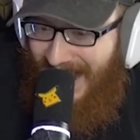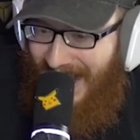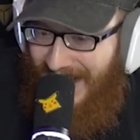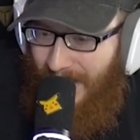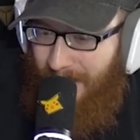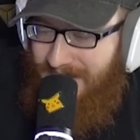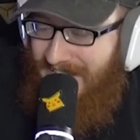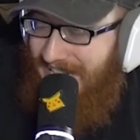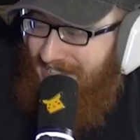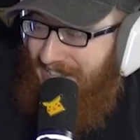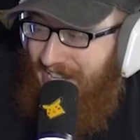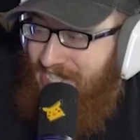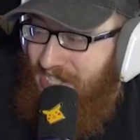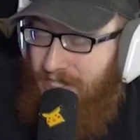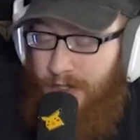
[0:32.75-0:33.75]
and I was like,
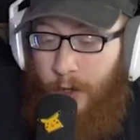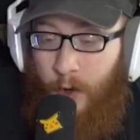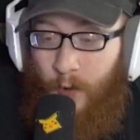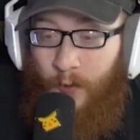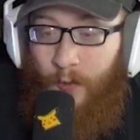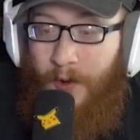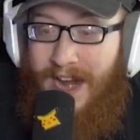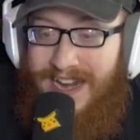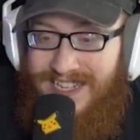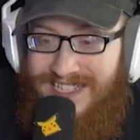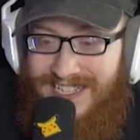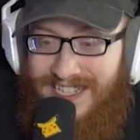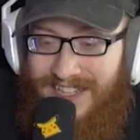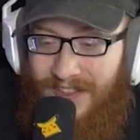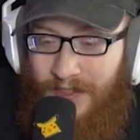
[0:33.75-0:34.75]
this is
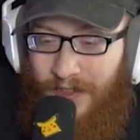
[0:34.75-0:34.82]
crazy.